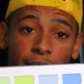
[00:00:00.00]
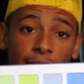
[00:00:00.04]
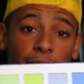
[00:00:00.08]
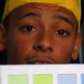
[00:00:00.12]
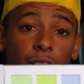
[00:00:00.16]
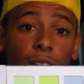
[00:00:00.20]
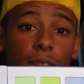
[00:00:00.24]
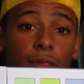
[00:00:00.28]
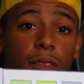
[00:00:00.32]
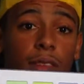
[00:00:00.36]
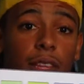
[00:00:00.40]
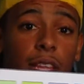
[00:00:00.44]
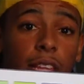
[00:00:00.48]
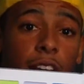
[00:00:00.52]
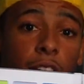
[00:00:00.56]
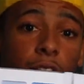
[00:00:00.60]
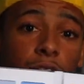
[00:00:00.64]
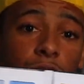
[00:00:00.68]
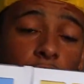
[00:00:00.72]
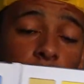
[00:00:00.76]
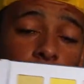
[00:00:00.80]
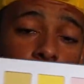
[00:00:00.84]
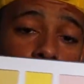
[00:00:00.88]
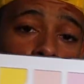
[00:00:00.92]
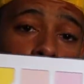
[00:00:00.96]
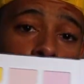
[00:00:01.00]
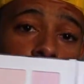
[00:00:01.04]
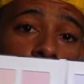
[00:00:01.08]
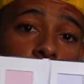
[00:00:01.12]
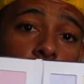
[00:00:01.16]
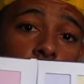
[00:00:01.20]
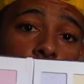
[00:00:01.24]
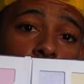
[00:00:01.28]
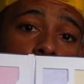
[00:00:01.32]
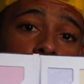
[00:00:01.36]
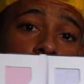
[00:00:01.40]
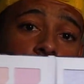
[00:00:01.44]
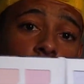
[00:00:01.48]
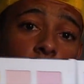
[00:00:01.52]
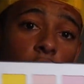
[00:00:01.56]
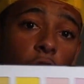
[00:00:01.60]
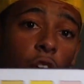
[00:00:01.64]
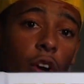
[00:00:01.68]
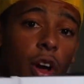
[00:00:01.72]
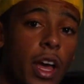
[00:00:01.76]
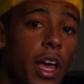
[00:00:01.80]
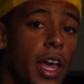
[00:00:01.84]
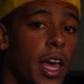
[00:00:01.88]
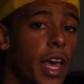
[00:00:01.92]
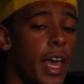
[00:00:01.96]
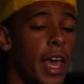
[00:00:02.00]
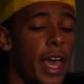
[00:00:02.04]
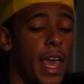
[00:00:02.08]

here's the color chart. So,